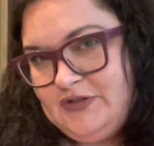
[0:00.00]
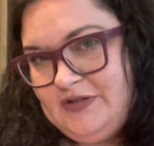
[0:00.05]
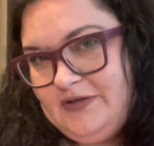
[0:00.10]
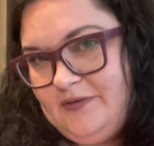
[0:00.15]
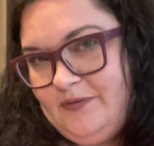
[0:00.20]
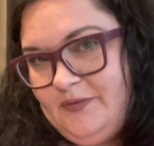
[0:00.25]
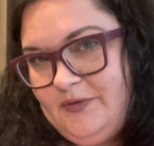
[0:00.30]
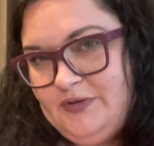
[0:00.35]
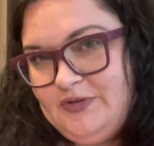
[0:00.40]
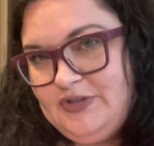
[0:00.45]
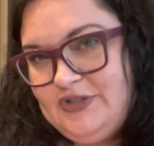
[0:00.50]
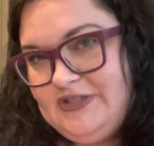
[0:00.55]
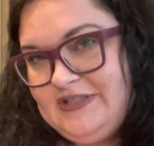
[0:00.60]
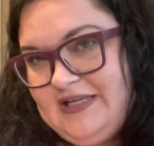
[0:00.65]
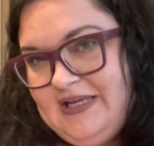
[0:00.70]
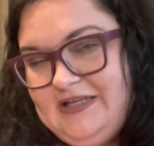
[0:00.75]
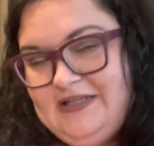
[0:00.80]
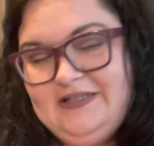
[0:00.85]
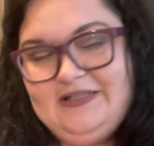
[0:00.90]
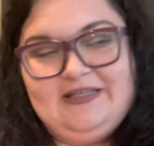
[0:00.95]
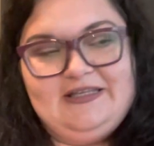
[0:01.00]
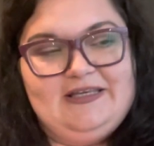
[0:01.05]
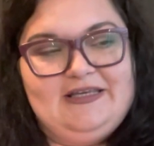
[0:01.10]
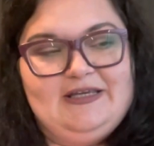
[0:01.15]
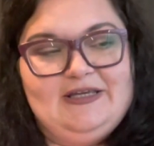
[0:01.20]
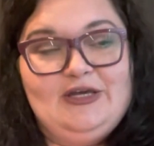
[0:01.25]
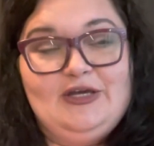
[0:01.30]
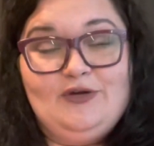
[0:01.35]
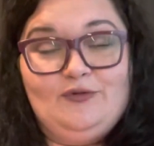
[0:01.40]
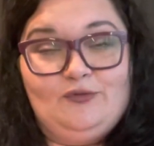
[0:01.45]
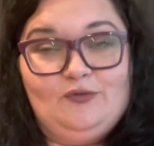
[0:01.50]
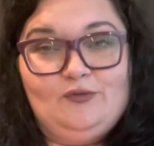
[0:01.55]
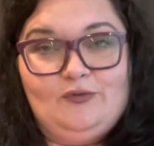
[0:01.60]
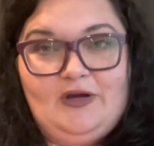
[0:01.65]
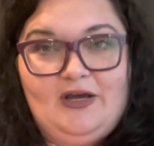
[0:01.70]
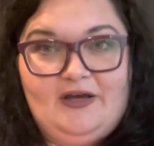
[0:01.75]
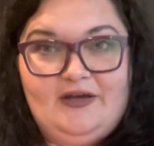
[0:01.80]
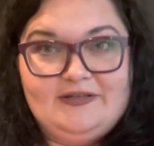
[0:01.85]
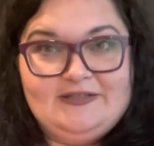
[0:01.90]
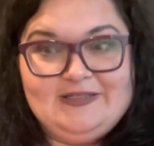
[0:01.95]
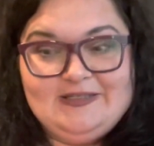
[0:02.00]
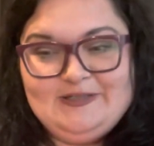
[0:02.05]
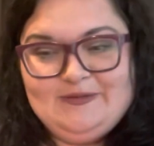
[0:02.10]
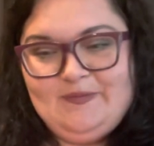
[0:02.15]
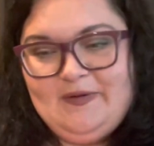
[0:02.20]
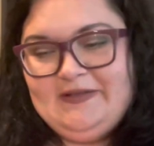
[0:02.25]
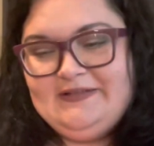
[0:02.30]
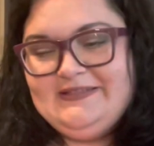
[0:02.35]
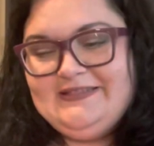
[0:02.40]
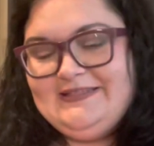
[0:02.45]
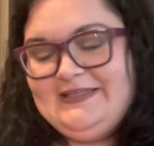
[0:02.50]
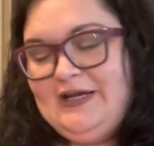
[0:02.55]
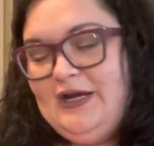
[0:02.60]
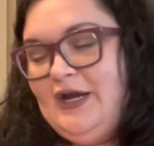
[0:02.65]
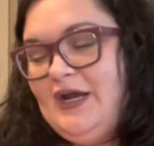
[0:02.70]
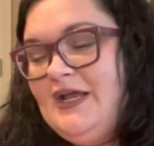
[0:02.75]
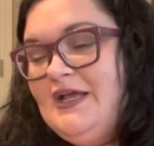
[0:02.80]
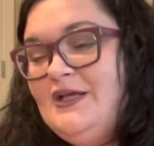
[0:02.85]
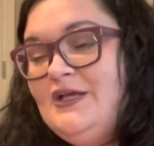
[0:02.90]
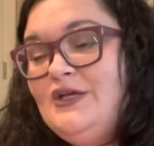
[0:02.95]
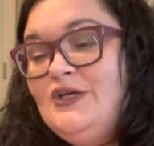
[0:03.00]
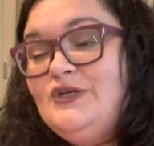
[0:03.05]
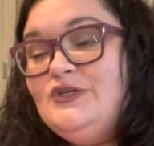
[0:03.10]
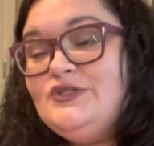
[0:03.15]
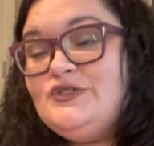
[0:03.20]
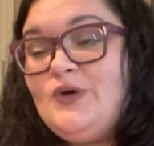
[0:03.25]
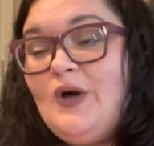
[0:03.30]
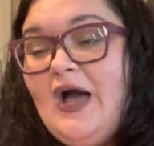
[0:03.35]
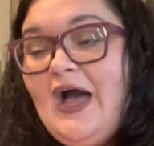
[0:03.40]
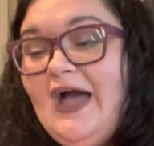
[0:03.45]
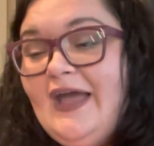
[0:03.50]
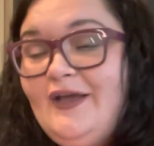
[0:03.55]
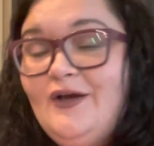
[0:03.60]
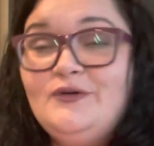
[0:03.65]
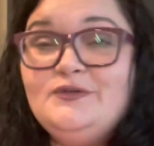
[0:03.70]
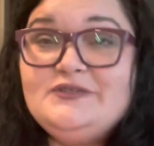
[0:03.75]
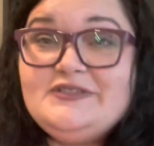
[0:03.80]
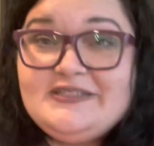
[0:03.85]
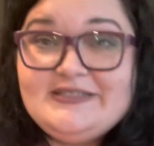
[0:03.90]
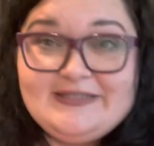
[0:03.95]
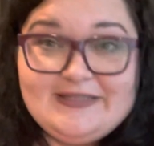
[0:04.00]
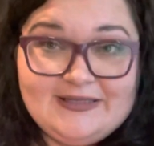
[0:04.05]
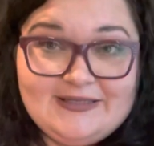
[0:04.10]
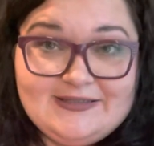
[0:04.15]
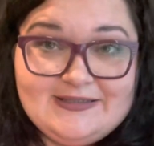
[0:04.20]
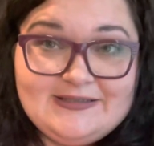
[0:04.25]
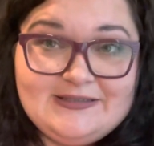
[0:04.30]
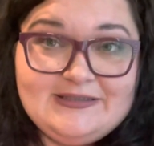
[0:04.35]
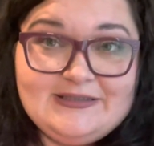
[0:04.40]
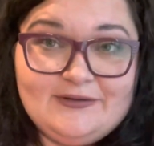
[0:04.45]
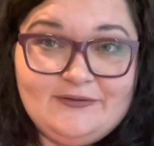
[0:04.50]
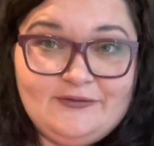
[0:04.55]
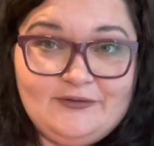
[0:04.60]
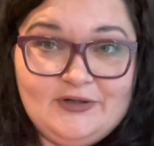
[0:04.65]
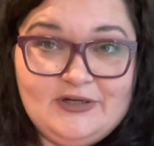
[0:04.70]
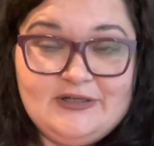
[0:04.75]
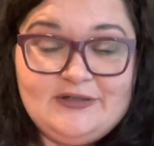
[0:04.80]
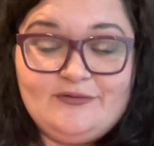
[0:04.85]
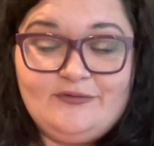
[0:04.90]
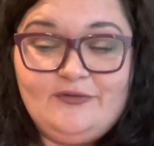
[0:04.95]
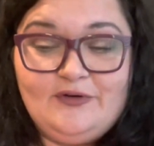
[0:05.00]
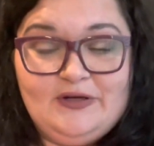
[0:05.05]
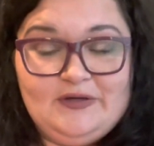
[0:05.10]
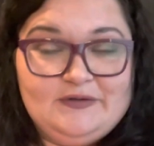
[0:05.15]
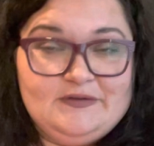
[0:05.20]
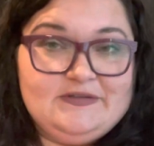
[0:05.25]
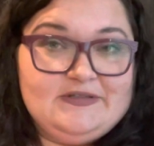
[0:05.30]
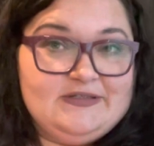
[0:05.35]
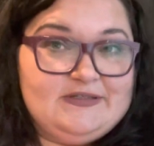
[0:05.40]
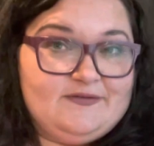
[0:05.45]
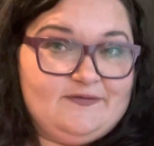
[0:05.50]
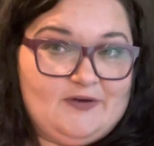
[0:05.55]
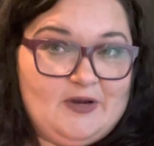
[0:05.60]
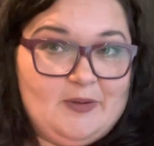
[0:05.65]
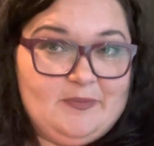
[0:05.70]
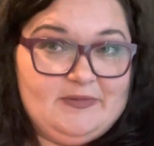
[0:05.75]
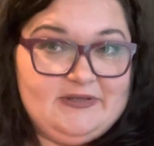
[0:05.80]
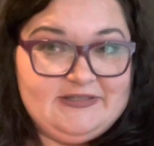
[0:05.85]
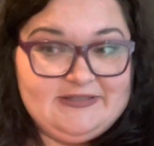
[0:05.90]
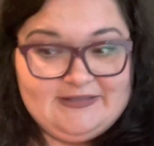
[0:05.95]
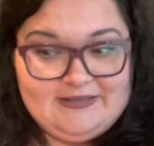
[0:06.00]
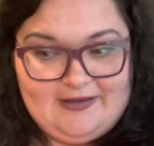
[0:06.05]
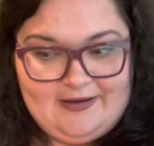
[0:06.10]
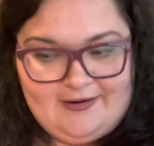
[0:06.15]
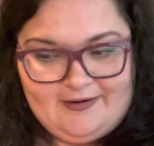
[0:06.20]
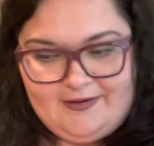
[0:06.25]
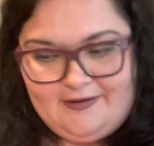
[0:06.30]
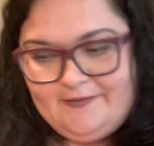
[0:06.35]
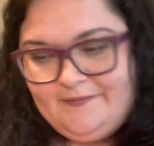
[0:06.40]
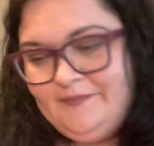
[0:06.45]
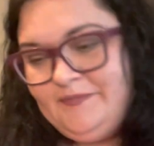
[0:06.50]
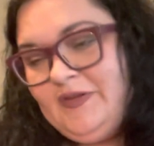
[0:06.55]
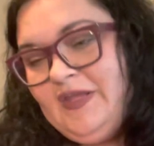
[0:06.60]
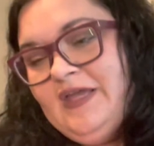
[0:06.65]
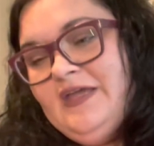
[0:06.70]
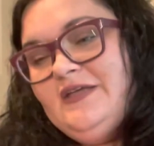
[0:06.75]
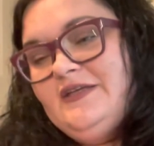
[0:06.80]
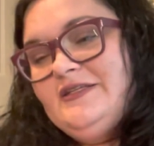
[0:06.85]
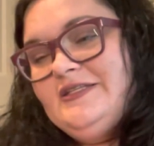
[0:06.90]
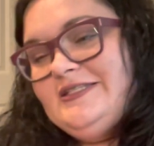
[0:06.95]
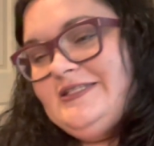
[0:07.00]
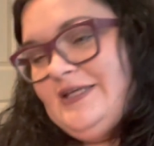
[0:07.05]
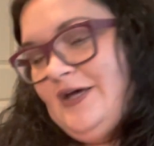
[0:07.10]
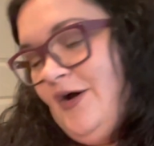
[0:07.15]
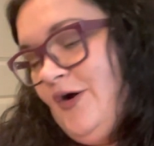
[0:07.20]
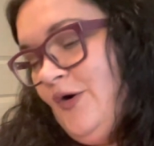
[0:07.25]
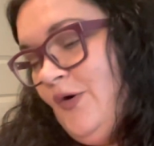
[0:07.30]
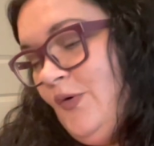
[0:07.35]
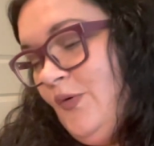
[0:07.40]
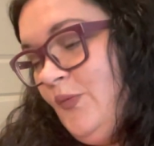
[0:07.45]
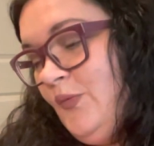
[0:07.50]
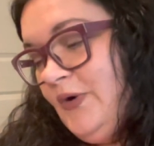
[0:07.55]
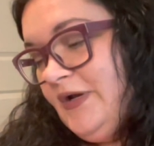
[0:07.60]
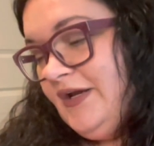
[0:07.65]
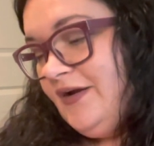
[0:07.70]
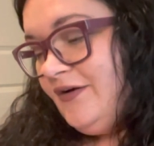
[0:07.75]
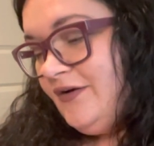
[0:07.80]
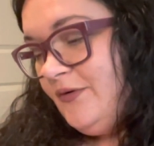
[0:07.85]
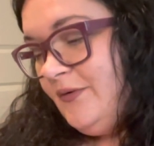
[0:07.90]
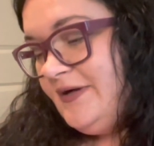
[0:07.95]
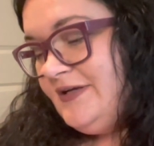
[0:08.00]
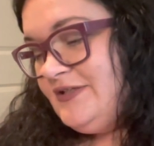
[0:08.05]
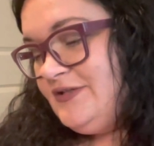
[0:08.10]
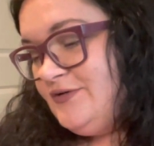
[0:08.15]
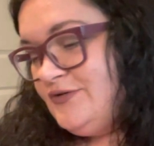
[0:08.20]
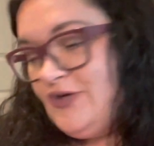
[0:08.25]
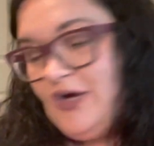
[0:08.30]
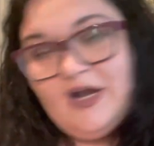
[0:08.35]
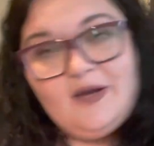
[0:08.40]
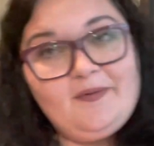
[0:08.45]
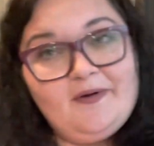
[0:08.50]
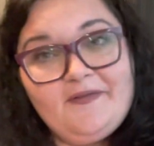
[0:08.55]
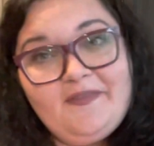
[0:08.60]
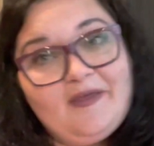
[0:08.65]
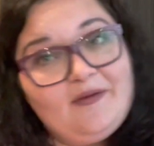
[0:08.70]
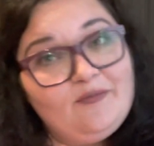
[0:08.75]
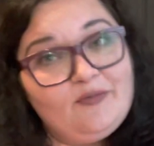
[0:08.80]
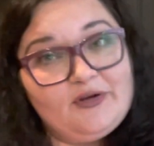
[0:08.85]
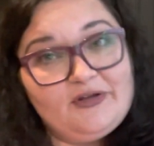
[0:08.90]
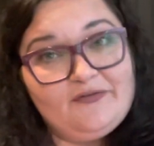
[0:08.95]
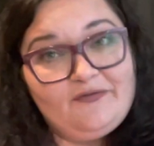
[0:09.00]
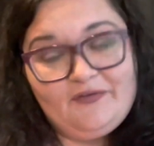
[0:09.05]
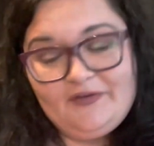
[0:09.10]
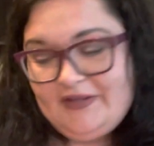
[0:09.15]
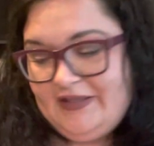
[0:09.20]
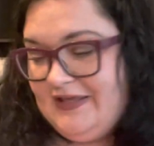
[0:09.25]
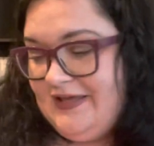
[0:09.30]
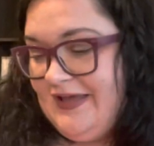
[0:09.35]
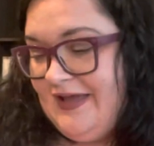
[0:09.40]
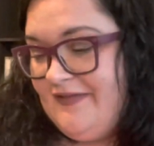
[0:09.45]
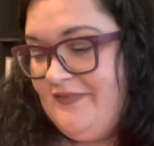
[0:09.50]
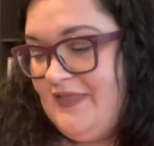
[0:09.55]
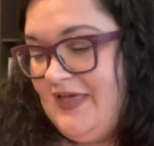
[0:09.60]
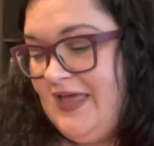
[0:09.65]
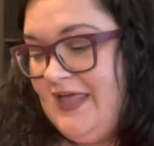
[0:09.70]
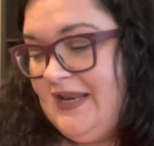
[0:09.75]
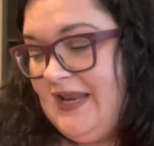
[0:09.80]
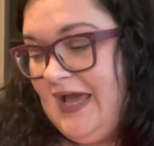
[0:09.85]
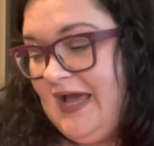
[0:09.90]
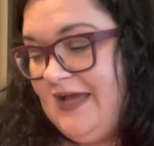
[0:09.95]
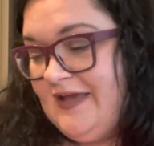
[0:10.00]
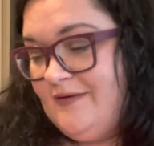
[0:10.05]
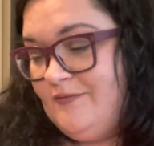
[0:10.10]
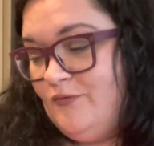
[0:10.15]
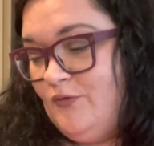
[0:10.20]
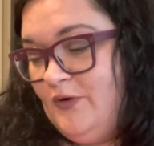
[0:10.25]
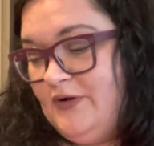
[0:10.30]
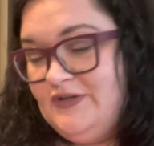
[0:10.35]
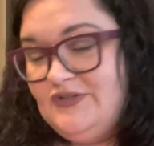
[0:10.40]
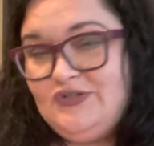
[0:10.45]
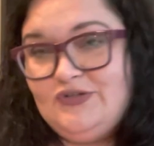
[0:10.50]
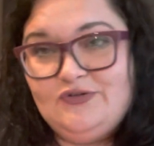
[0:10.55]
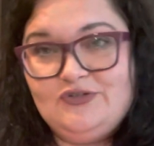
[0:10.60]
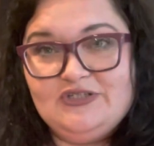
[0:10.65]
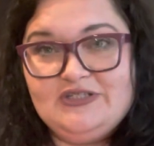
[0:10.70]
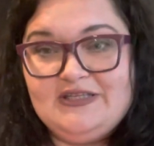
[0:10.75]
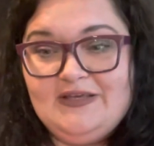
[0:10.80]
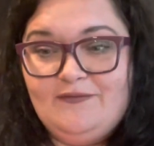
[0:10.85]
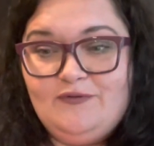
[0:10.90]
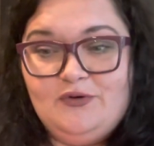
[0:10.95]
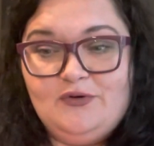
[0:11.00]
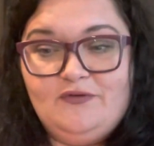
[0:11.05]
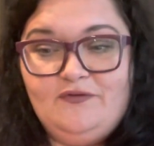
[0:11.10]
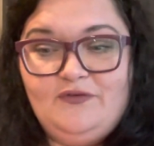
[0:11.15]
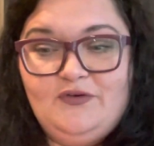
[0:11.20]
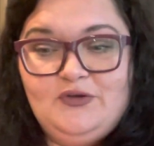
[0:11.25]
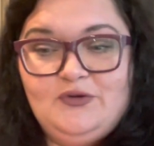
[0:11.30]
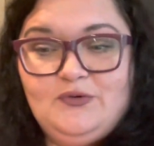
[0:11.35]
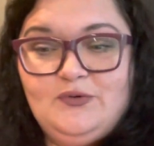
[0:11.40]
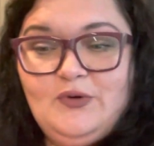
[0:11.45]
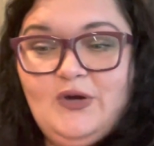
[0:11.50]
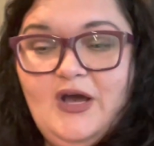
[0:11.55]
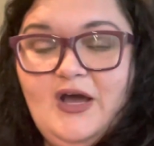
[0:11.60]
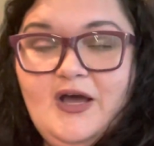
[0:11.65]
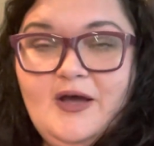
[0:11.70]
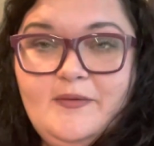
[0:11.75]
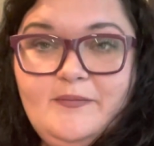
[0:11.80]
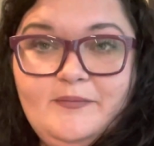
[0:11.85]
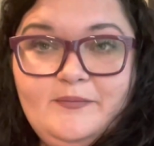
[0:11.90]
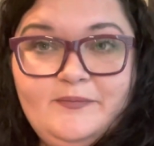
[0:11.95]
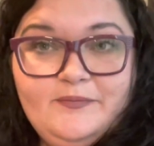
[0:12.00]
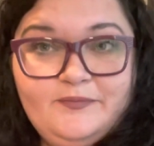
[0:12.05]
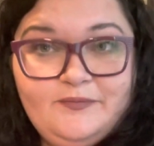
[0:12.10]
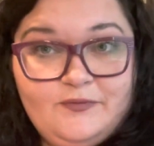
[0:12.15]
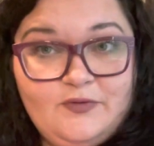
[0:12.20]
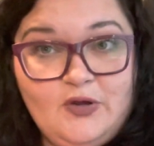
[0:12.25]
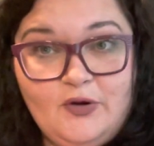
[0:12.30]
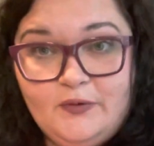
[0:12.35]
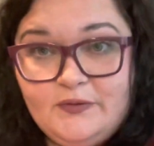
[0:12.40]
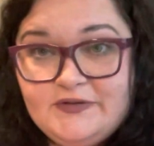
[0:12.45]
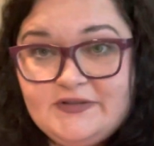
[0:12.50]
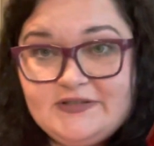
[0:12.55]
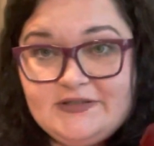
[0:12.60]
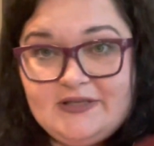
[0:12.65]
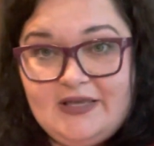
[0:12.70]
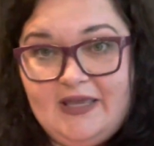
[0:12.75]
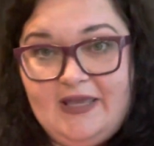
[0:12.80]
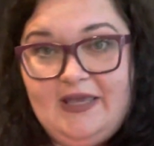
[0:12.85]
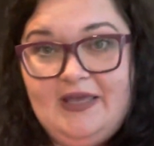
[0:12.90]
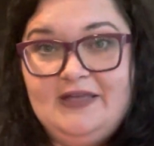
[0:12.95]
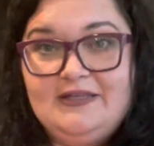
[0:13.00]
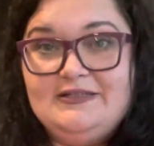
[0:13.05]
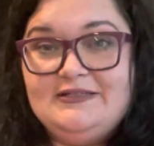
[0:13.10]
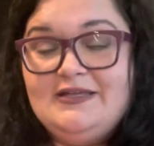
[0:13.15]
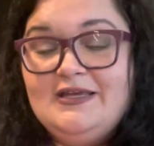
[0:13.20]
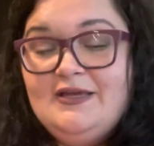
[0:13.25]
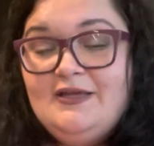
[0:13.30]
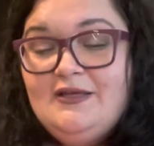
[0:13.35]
we'll just end the suspense there. So I own 6 different fragrances from Escada. So we are going to talk about them briefly, and then I am going to just give you a few notes and